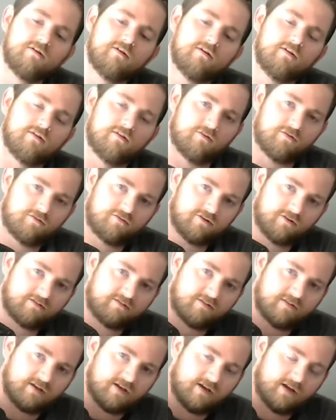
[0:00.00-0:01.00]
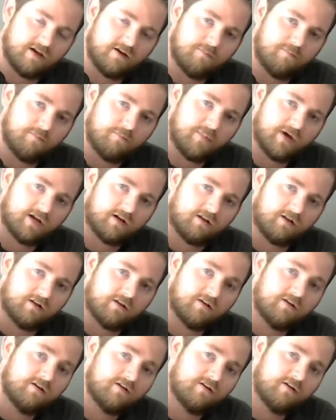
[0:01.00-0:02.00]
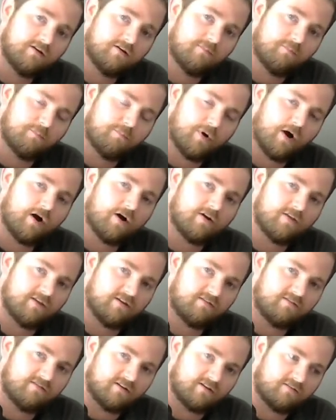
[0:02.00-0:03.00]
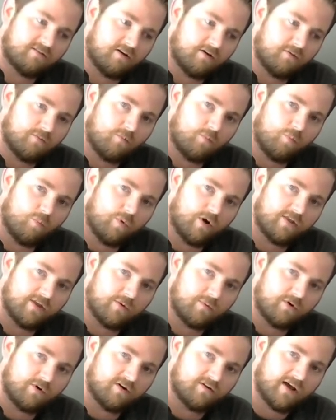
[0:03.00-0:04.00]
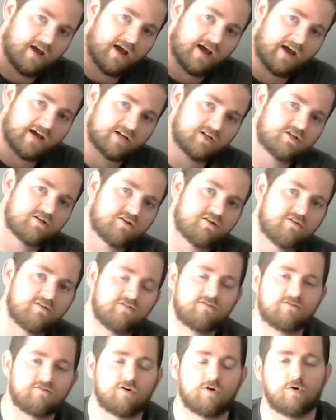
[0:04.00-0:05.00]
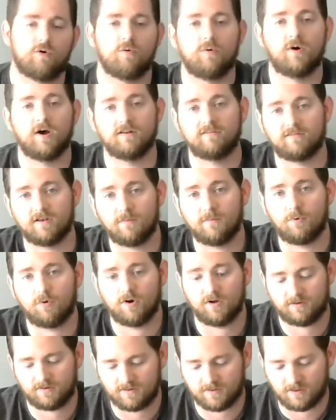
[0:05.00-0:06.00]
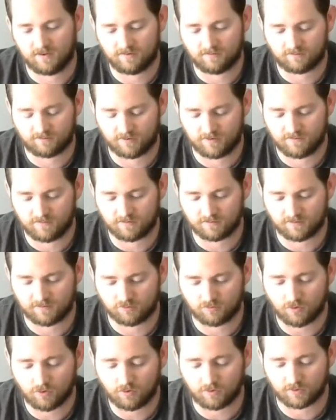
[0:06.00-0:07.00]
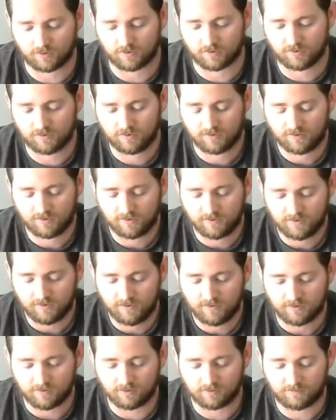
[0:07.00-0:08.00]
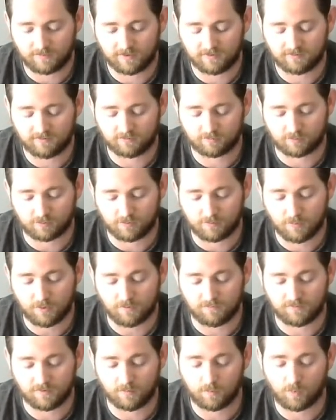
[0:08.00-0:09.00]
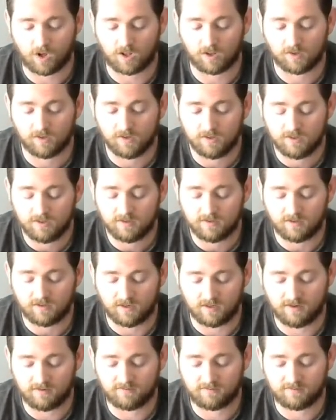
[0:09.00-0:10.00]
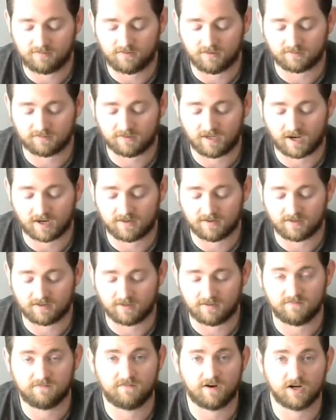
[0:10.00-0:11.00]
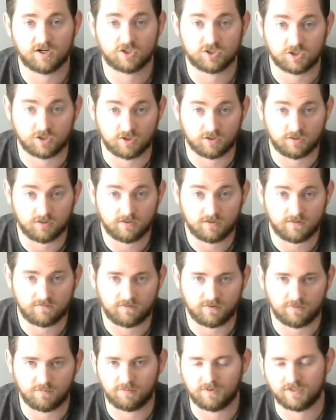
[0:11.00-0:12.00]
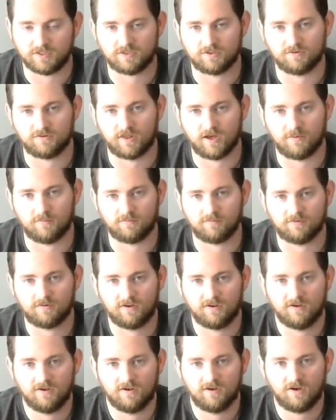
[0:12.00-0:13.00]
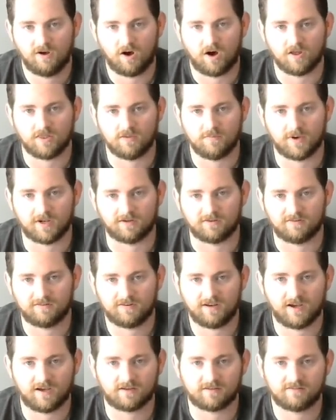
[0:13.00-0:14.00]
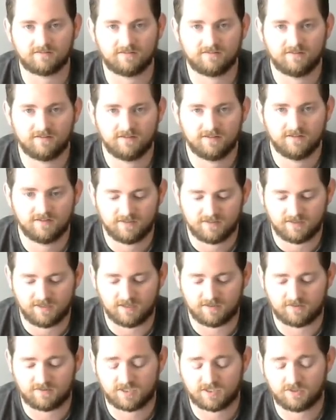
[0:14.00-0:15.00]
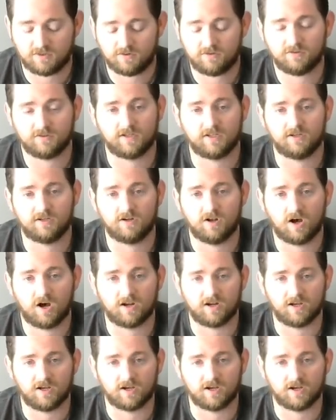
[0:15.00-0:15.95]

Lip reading: there's just the metal bar that sticks out where they were attached. So at some point in the history of this controller, those pieces were removed. And while it is still technically functional if you place your thumbs on the metal sticks, it's certainly not a